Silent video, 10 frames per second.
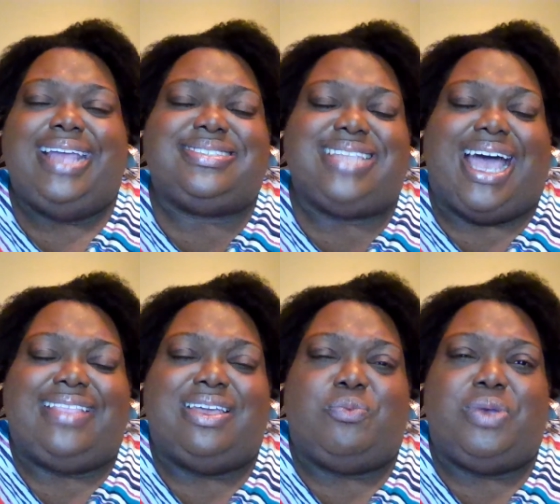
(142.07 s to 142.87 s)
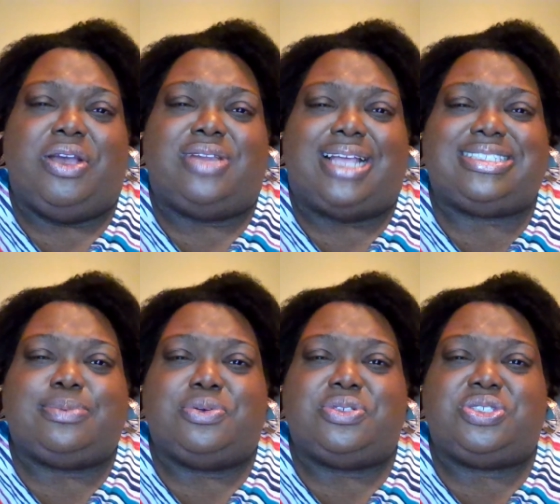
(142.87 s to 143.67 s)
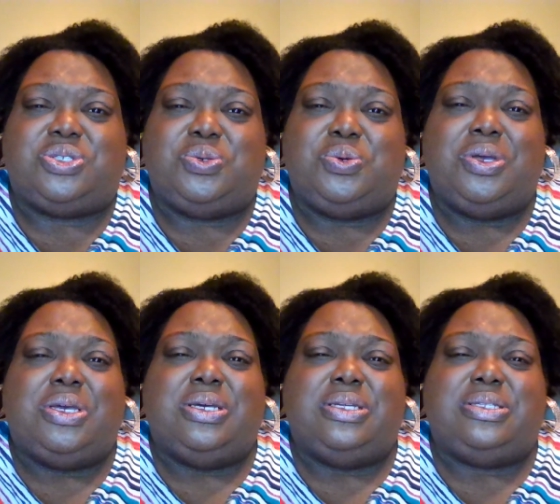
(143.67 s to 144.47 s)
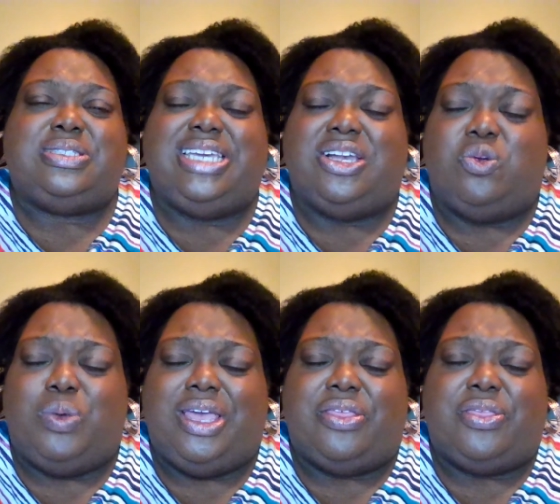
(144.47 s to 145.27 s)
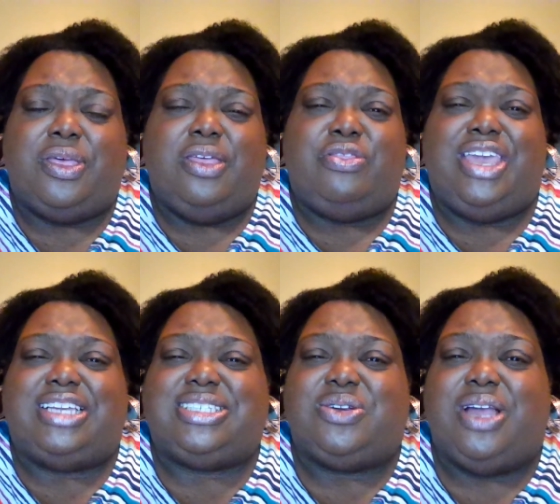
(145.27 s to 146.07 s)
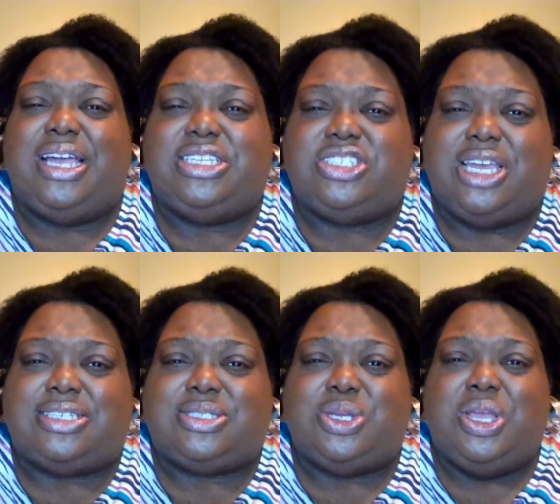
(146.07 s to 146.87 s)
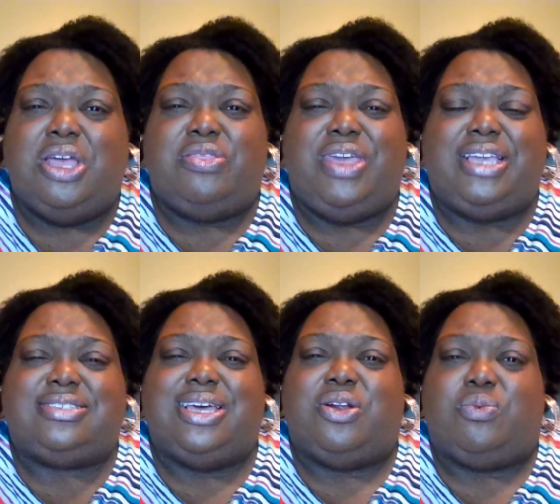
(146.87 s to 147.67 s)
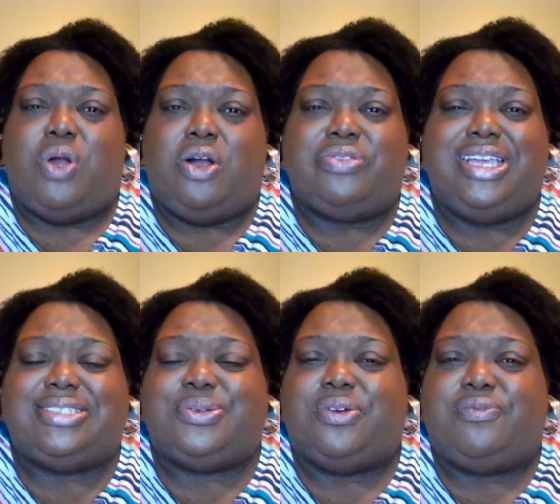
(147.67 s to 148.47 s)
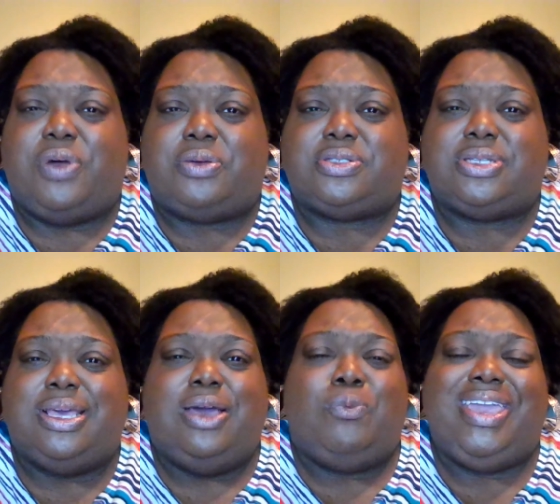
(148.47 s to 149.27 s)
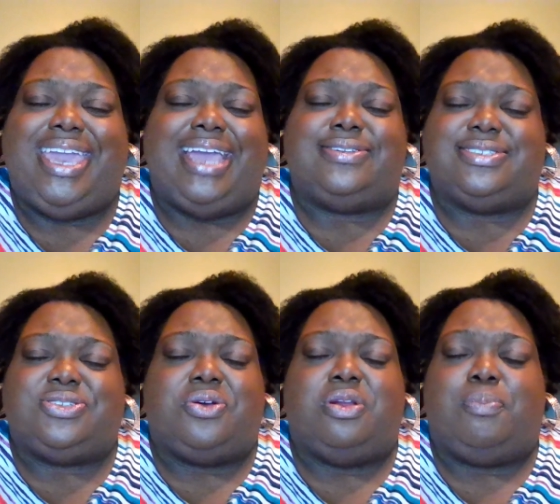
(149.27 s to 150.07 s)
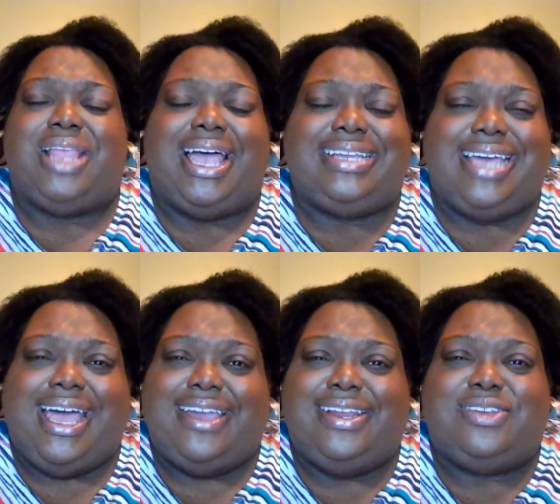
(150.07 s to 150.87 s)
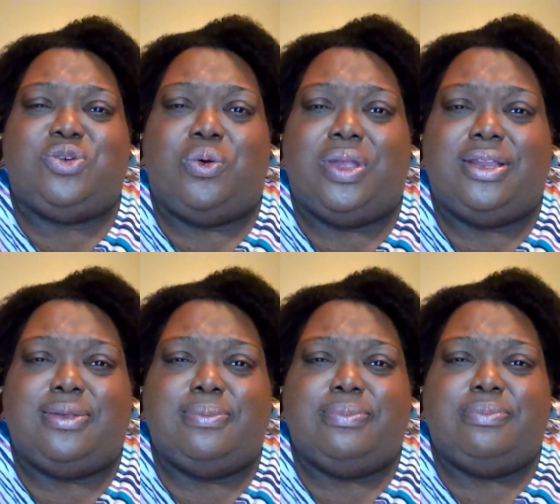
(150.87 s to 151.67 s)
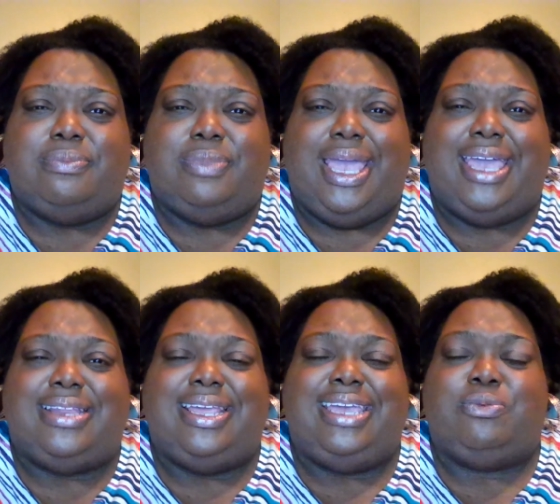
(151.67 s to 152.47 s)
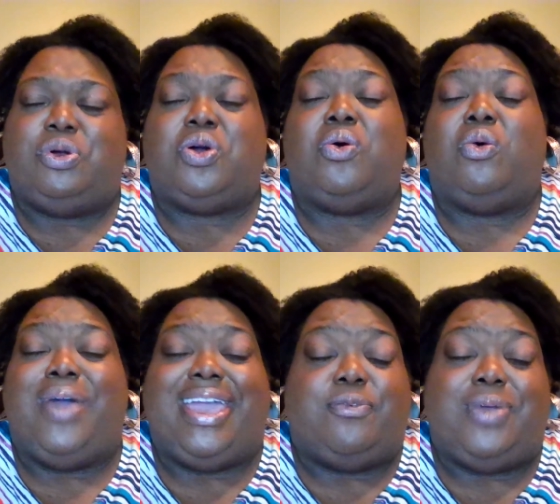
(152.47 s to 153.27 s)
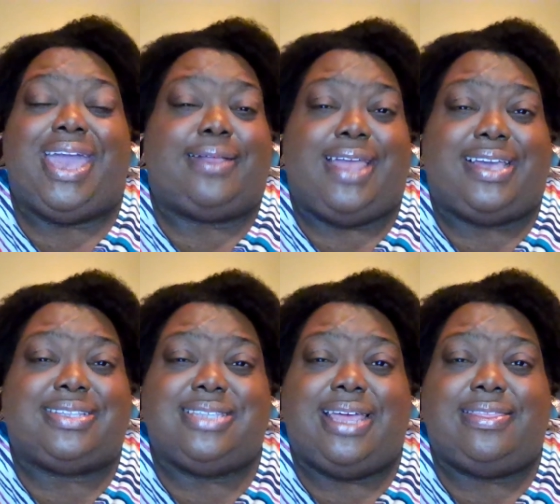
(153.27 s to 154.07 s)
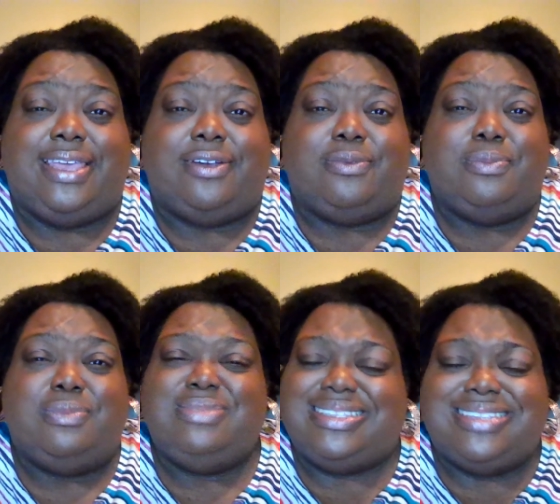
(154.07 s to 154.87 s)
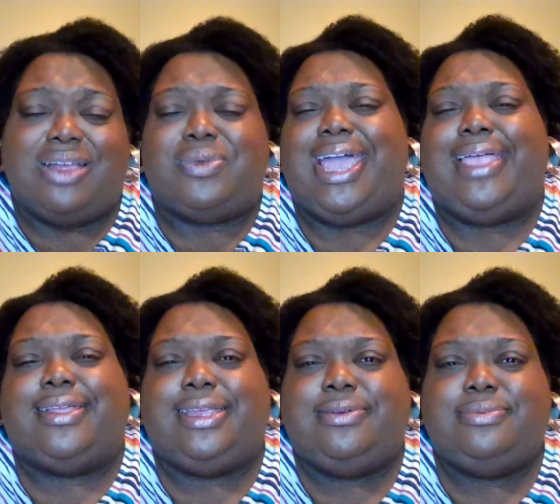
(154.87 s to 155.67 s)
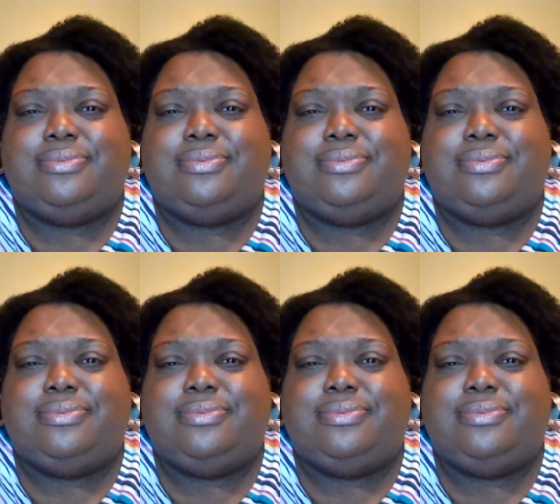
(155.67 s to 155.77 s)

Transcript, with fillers: It's not that we are not supposed to deal with things that are unjust, things that are wrong, things that are false. We can't just turn a blind eye and ignore it and it will go away if we act like it's not there. That's not reality.